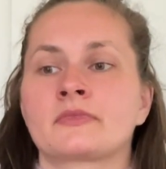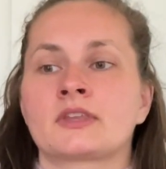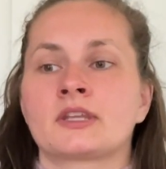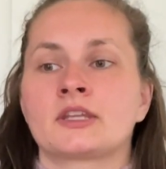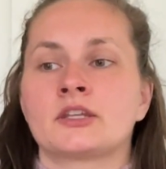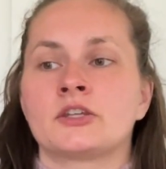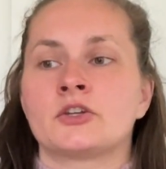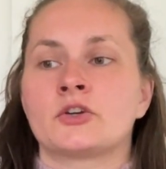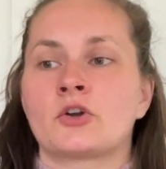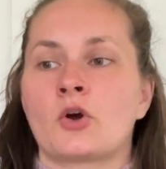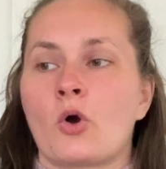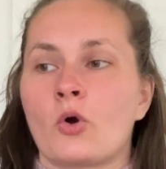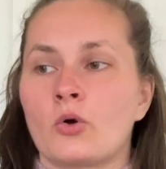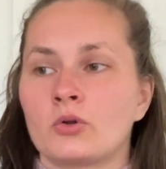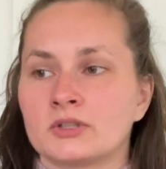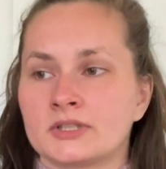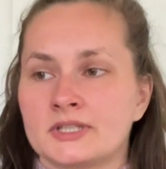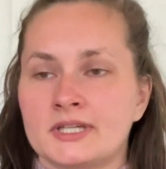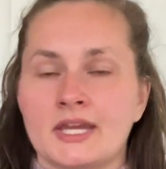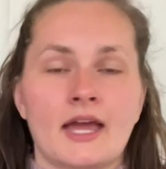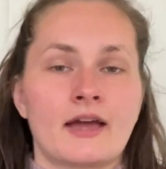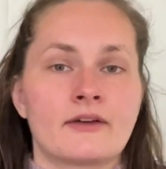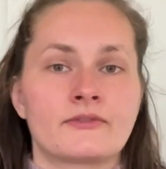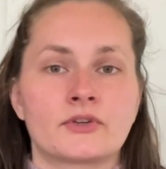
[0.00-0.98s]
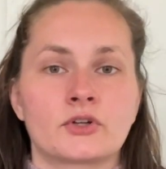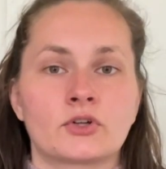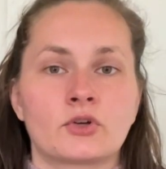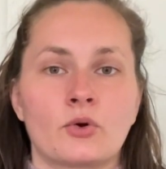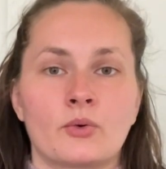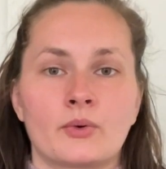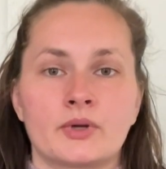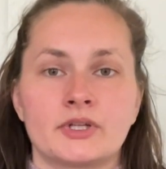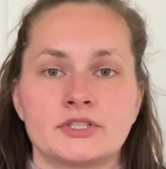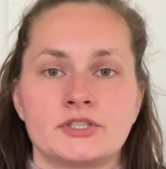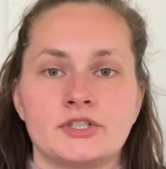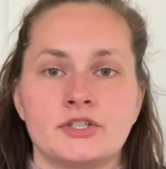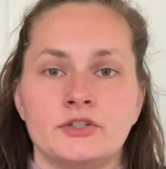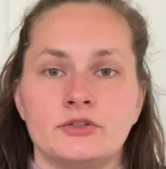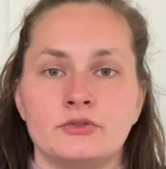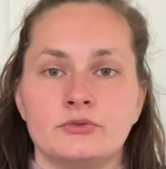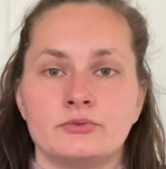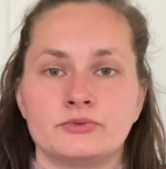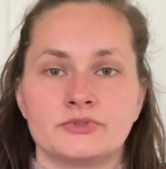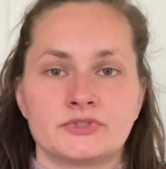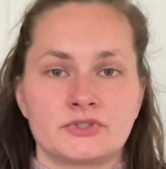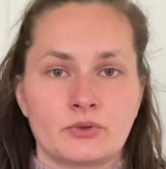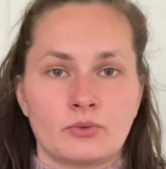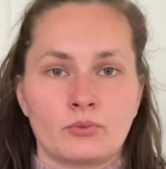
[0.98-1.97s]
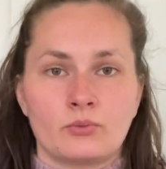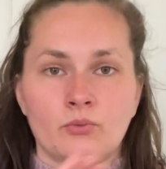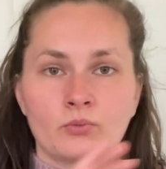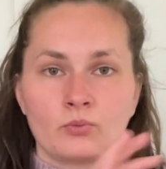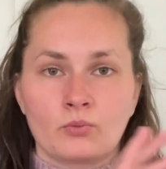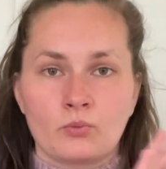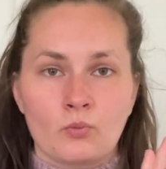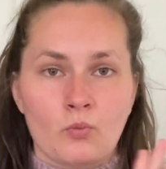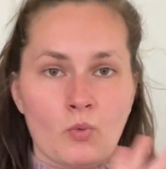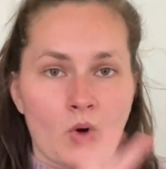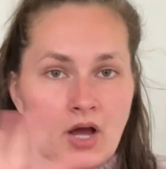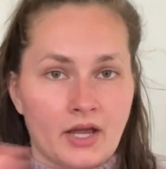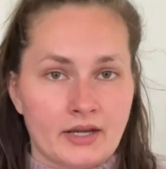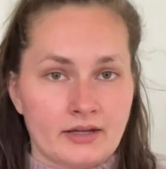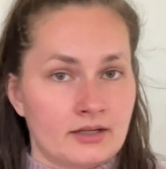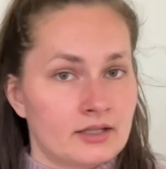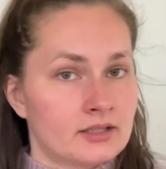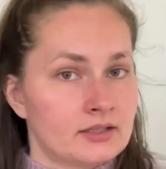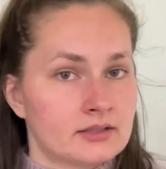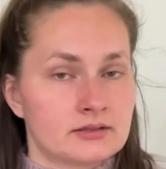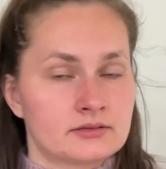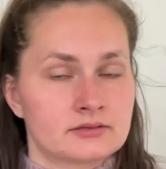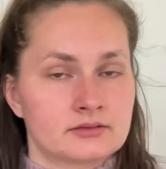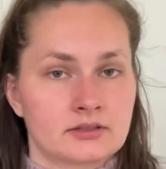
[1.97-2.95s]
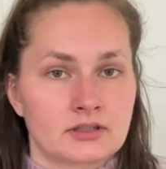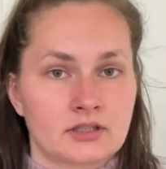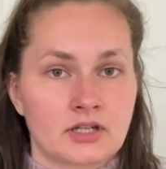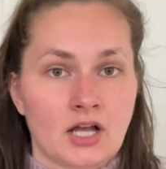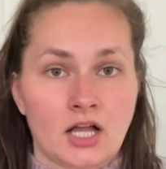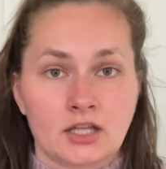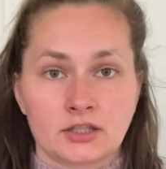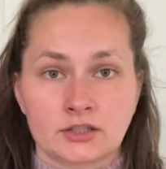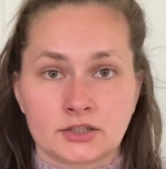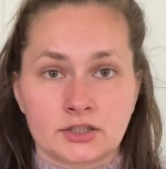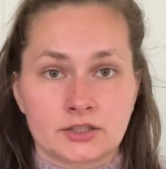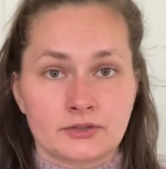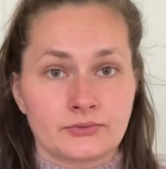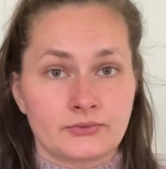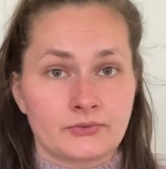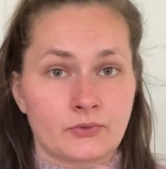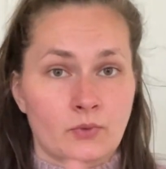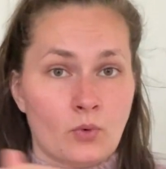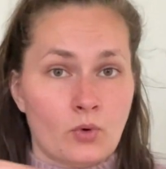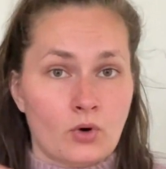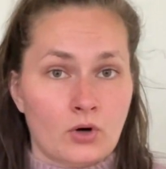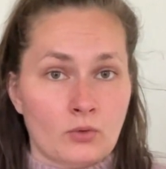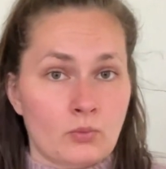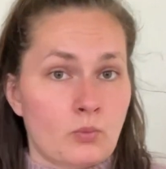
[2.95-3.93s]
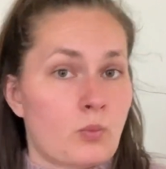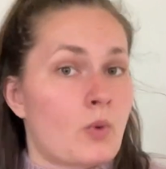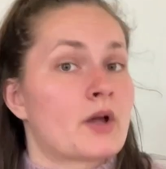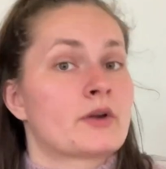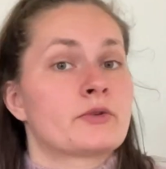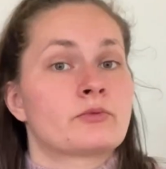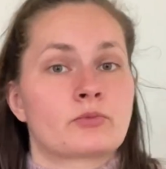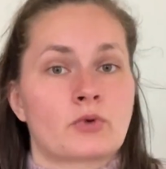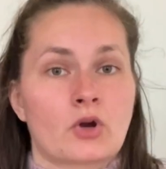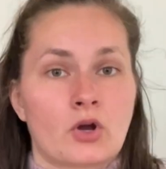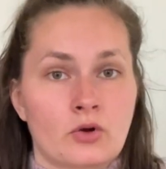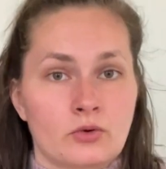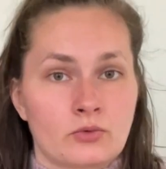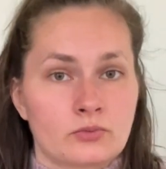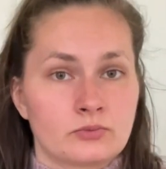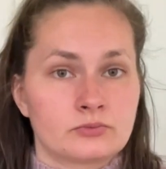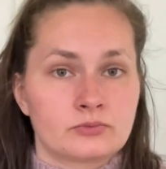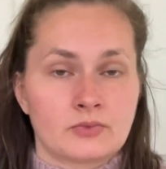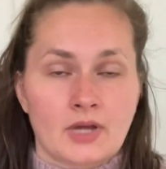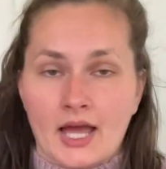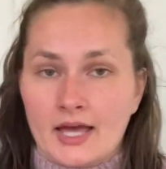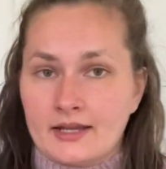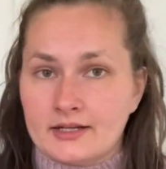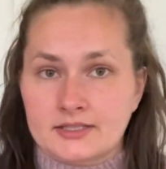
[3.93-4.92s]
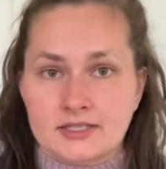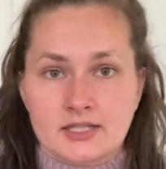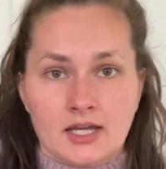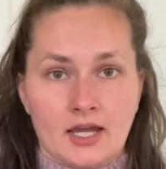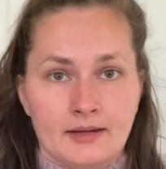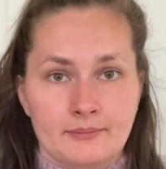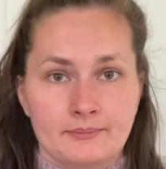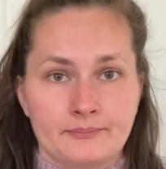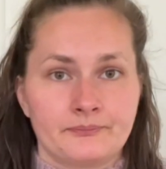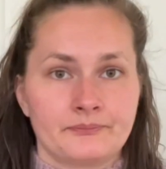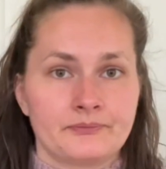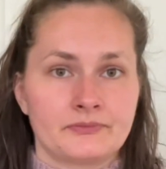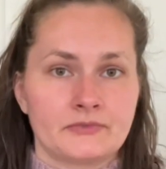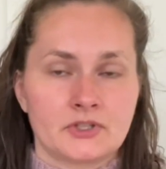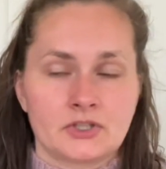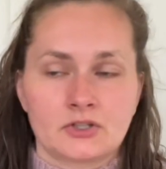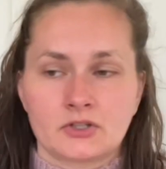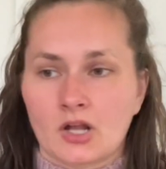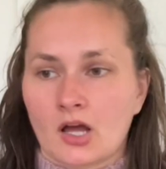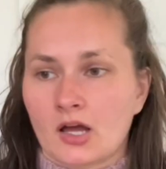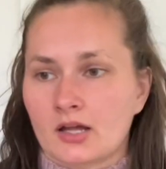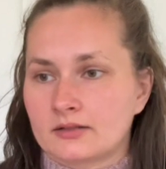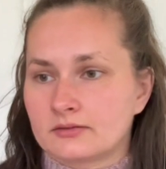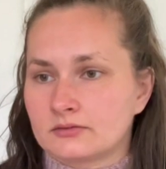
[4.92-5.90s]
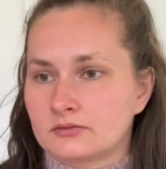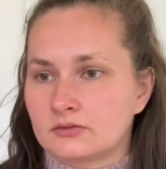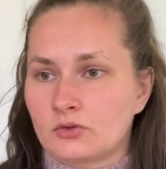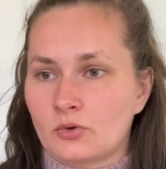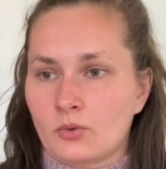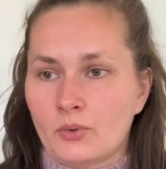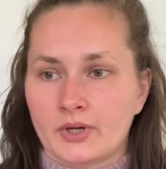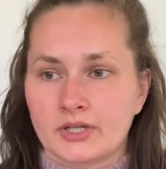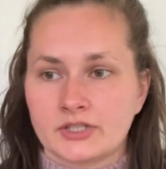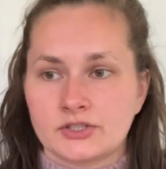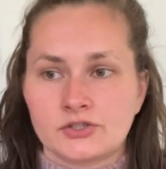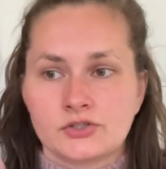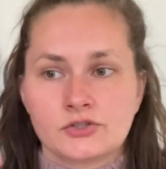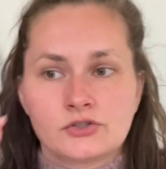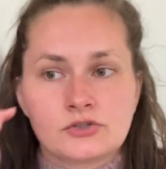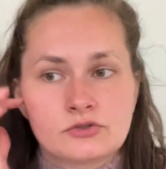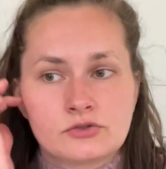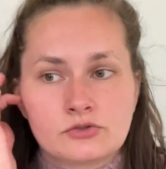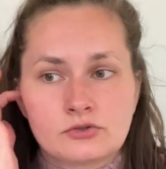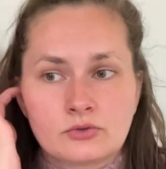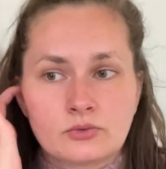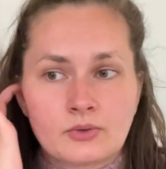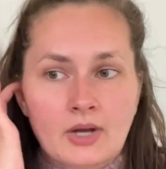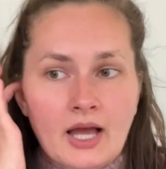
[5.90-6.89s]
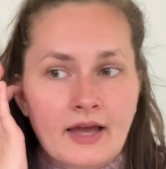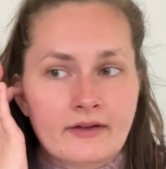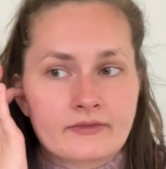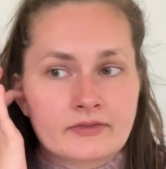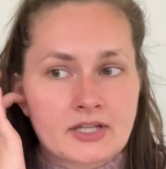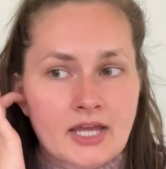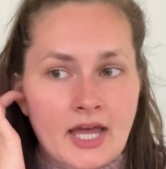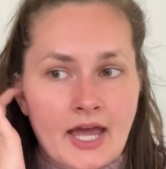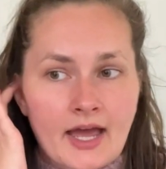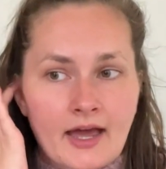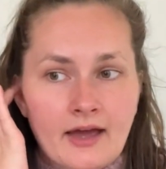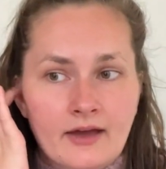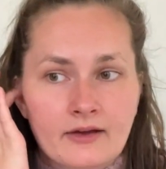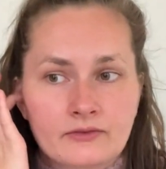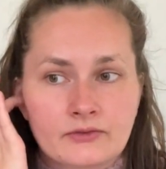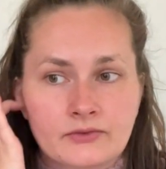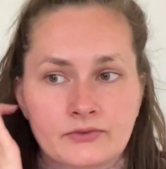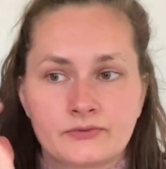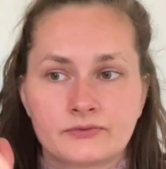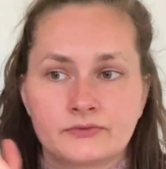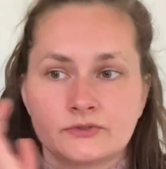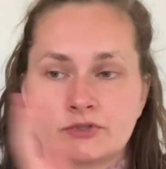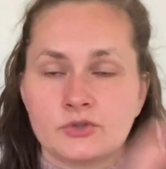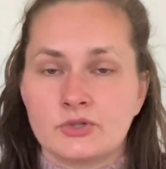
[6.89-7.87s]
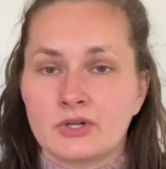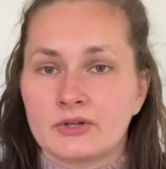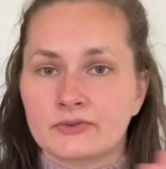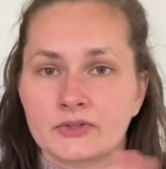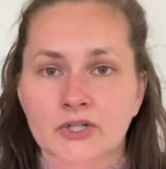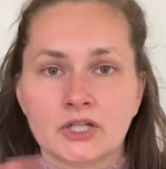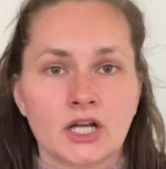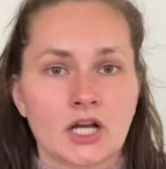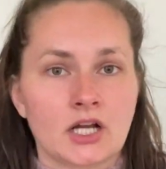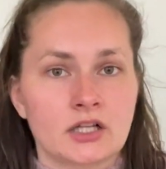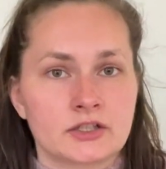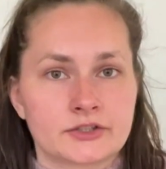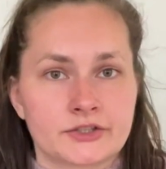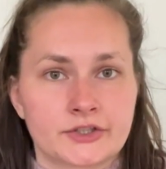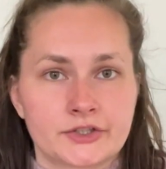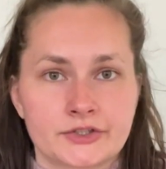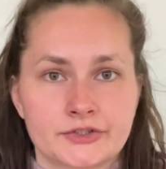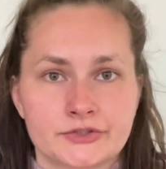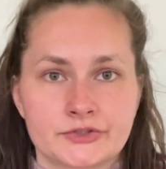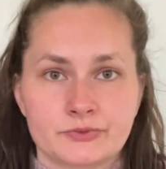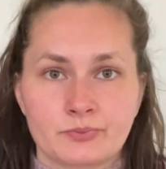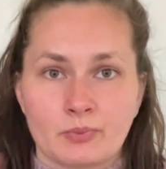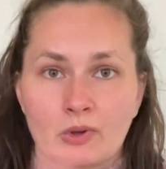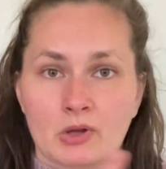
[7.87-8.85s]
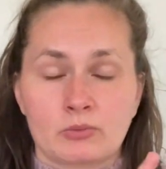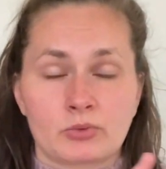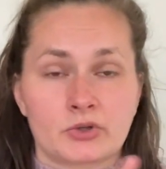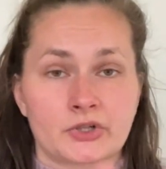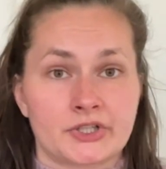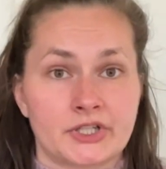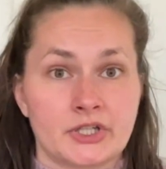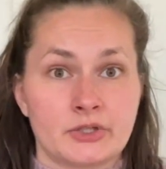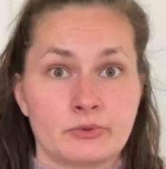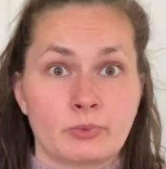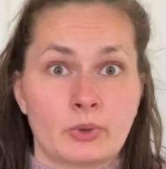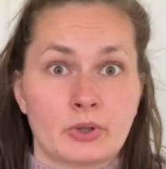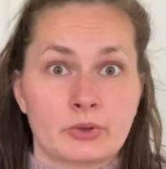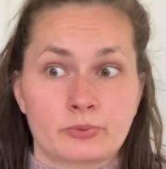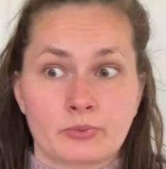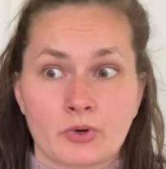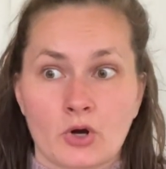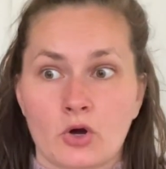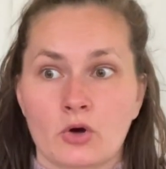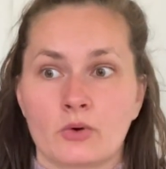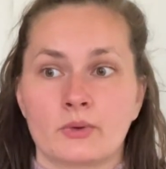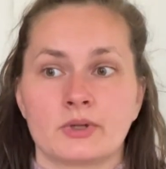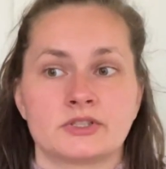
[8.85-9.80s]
You're only ever going to use 1 color for 1 row at a time. You're not going to have 2 different colors while working 1 row.